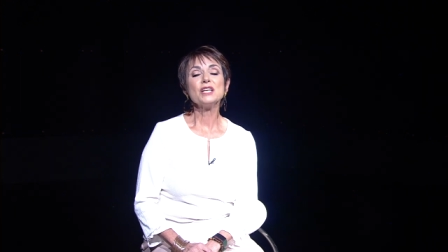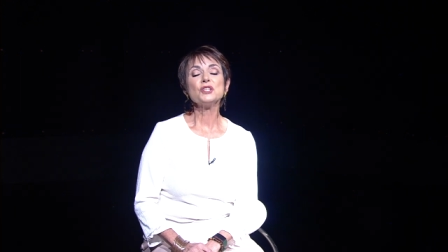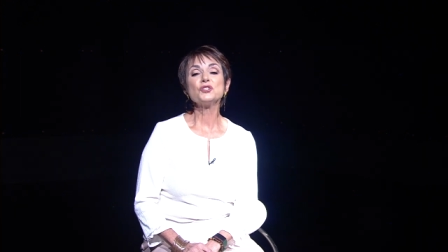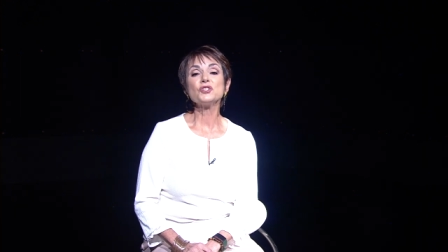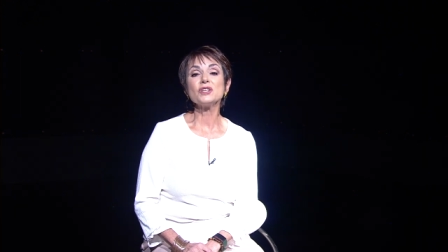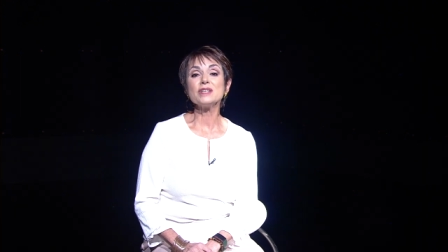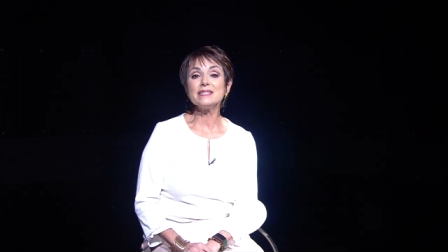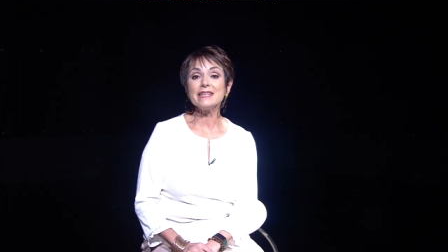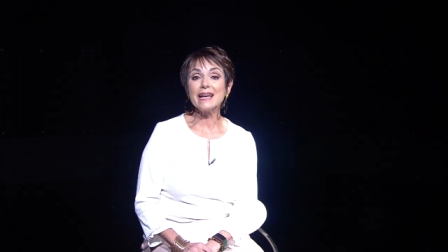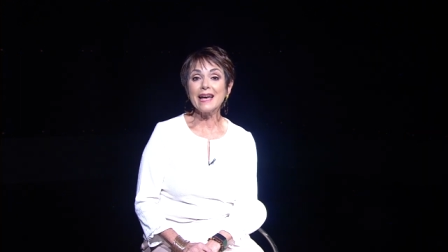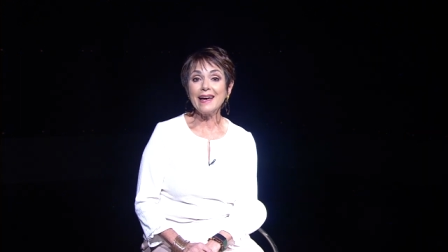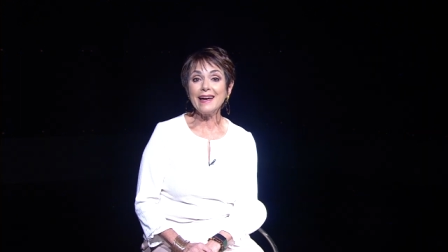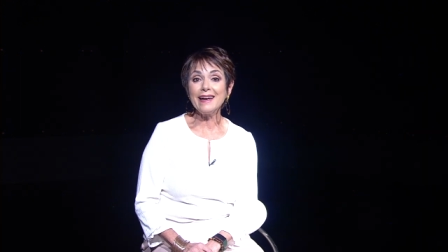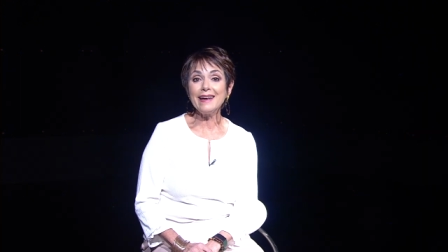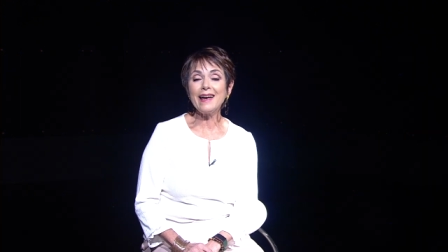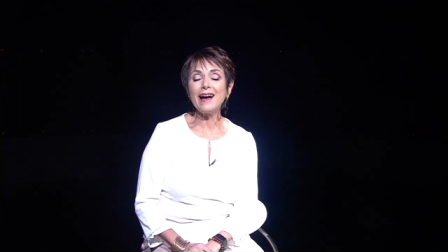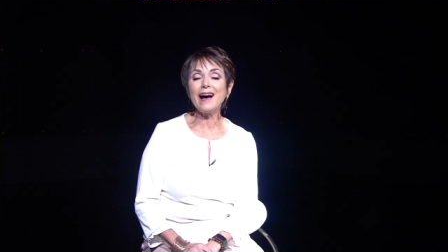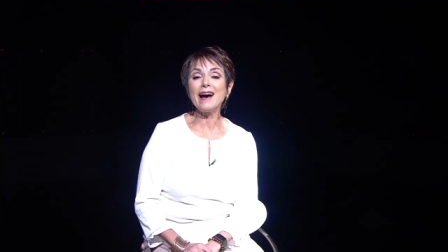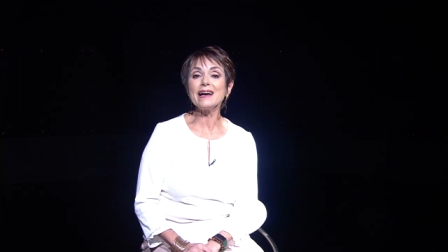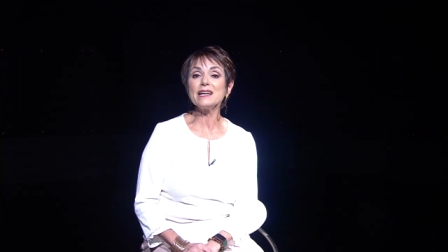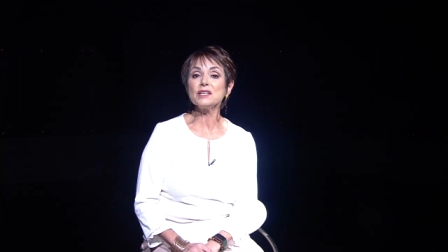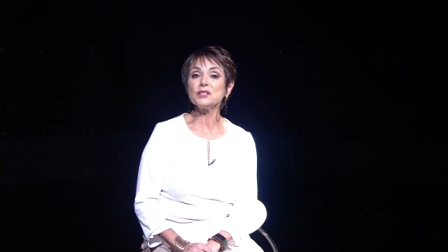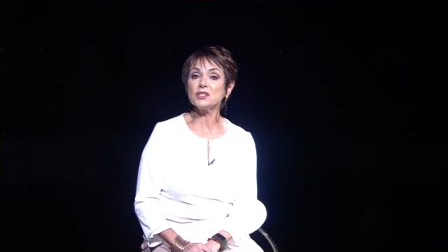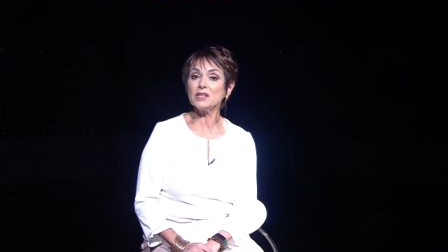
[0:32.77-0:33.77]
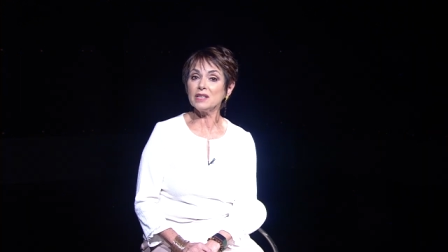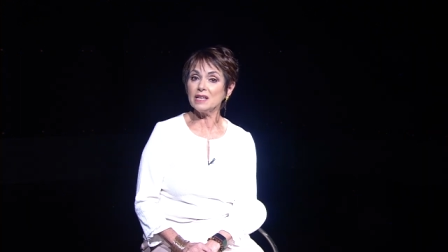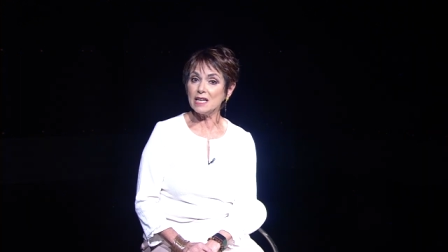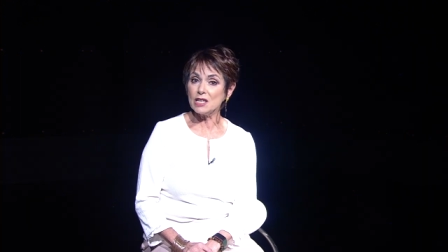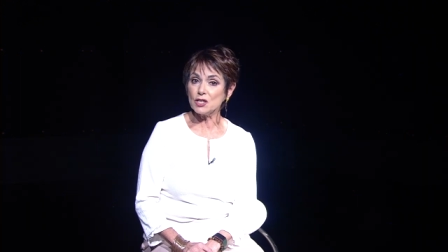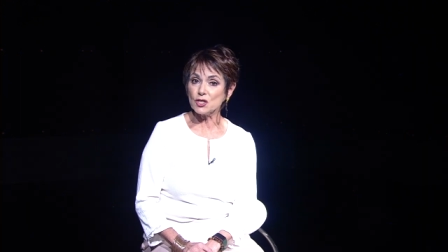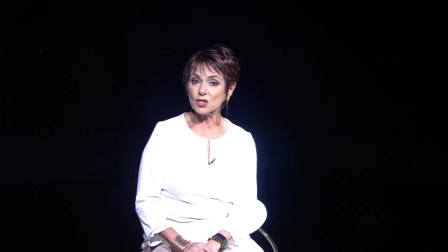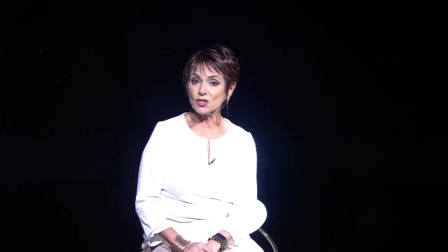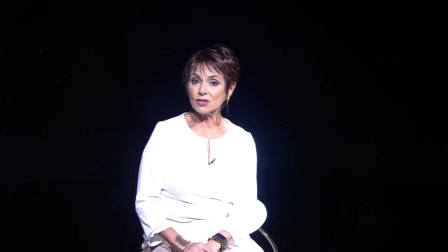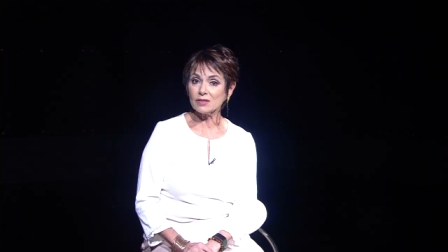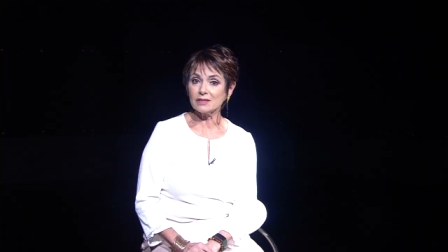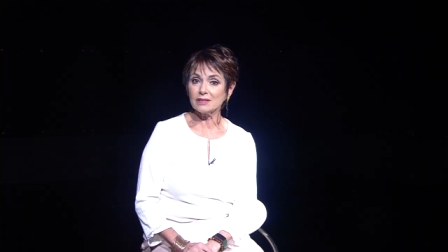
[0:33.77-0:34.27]
Today, I
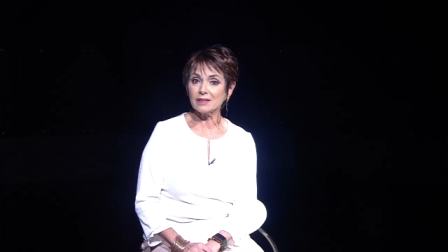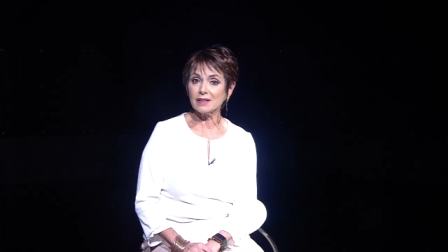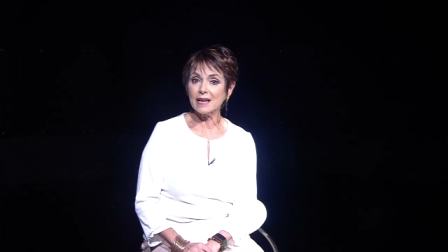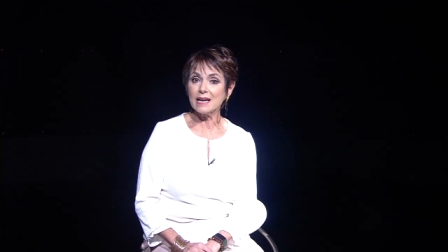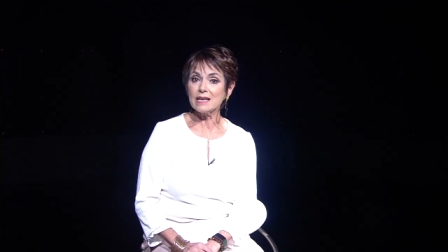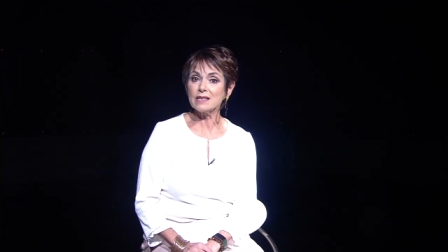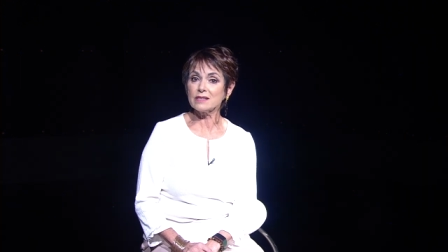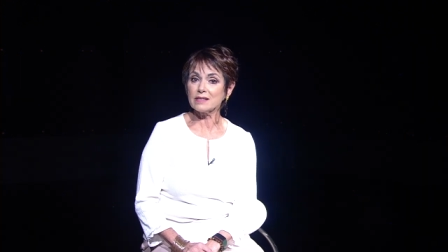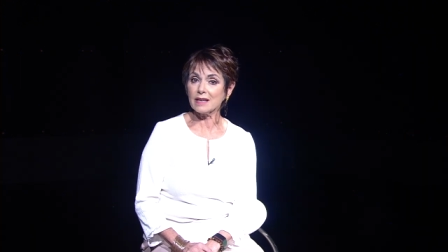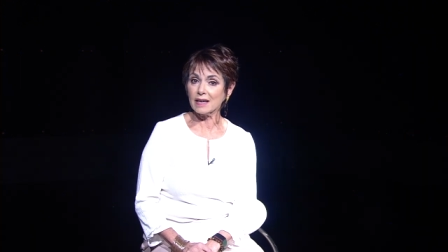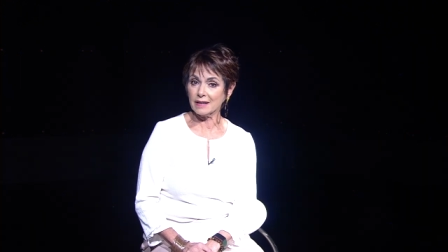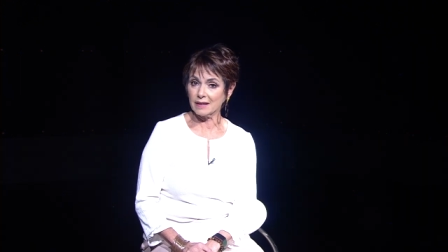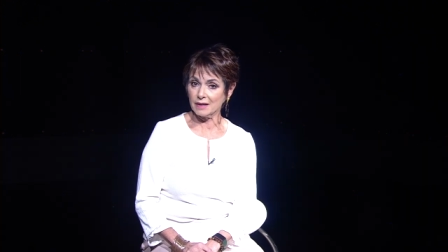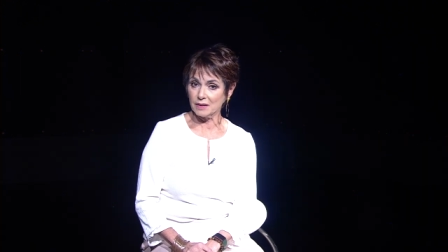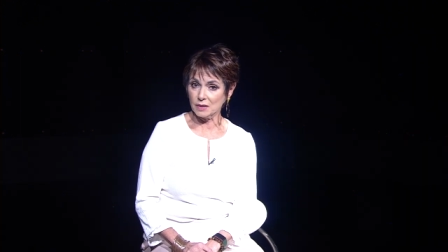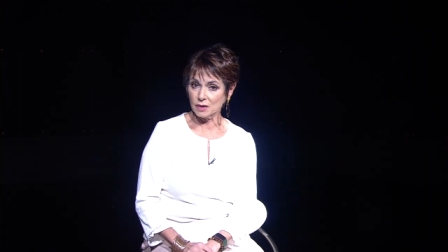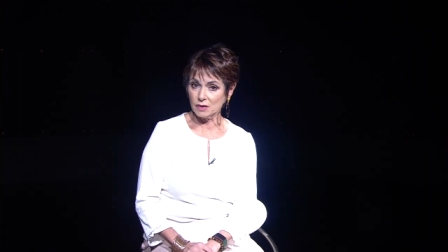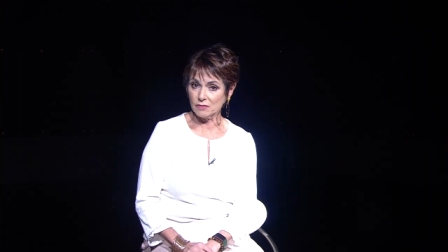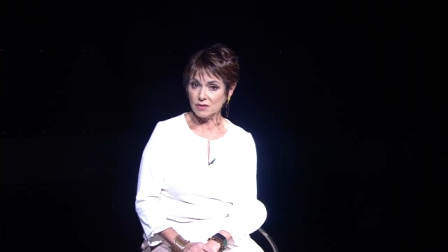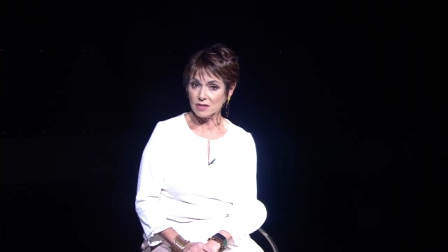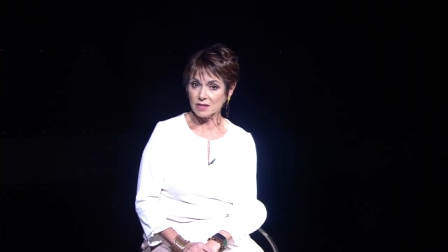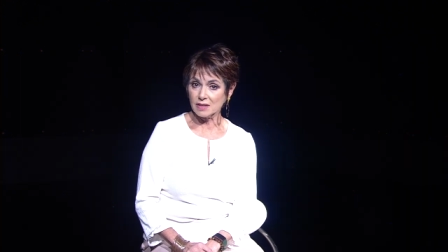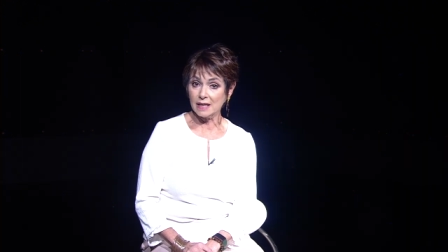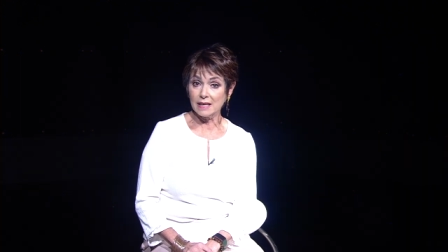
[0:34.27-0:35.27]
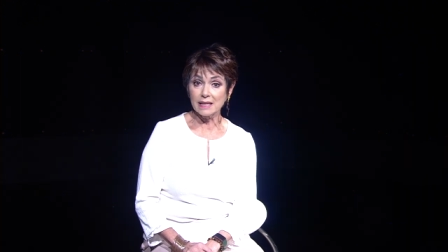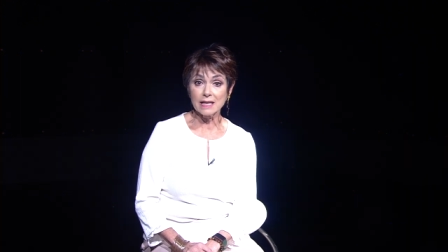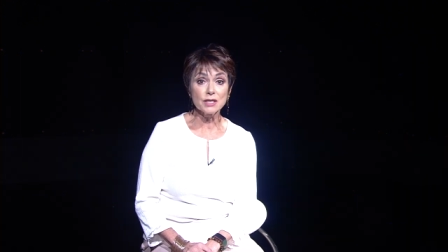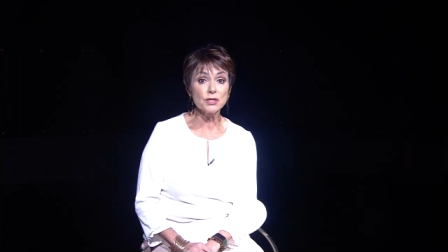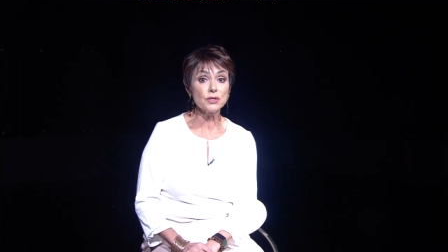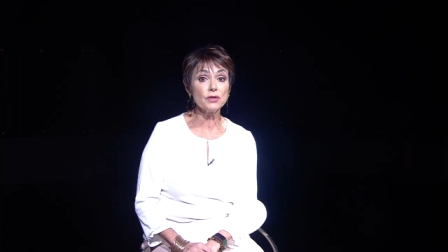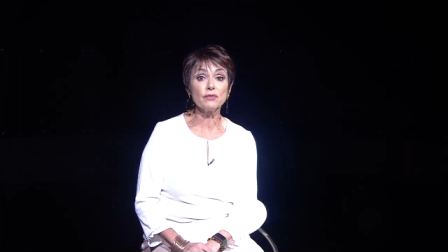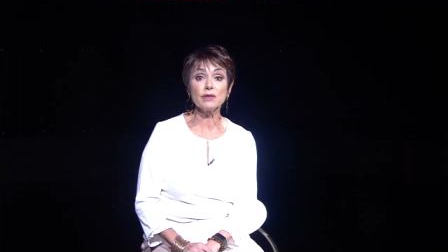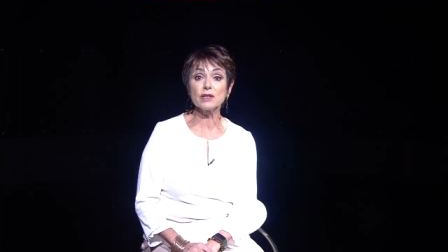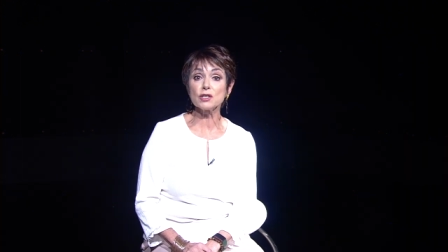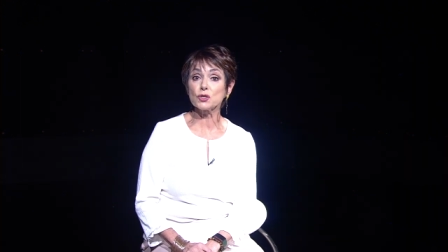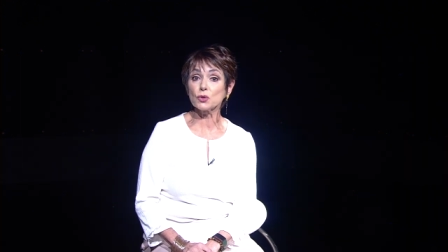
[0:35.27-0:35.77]
teach executives and
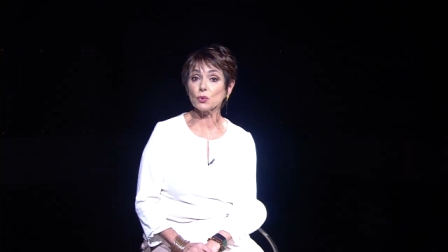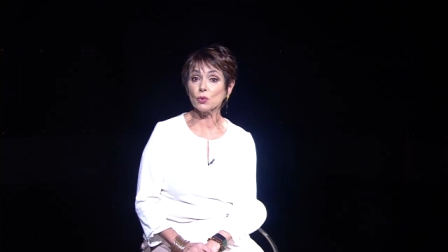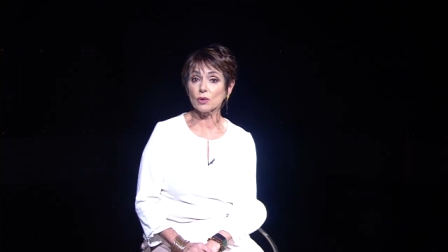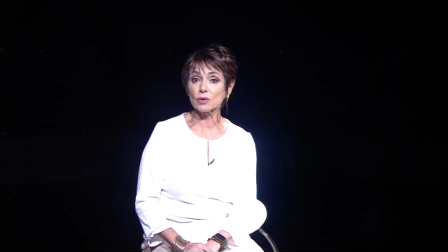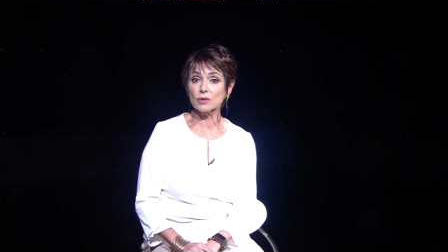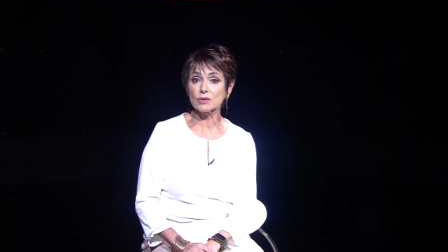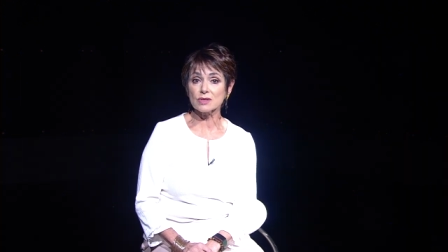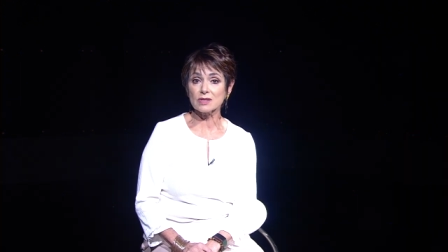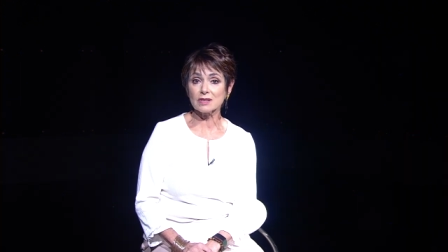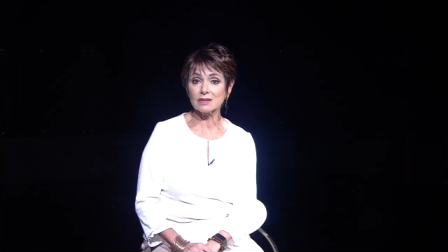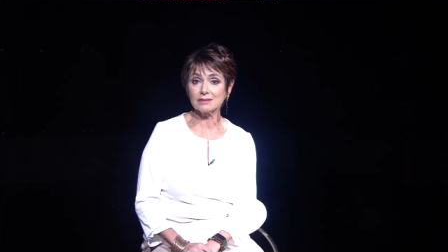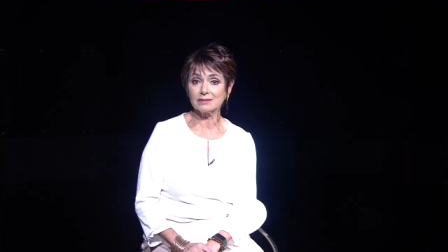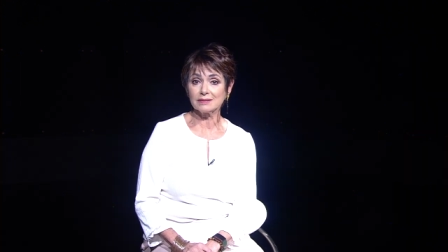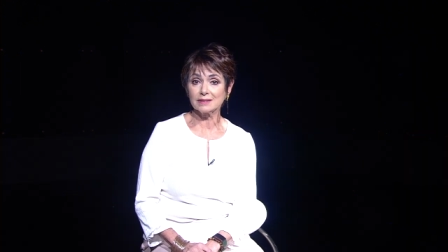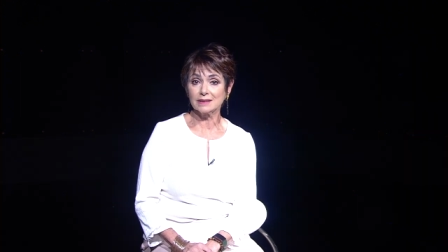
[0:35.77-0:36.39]
individuals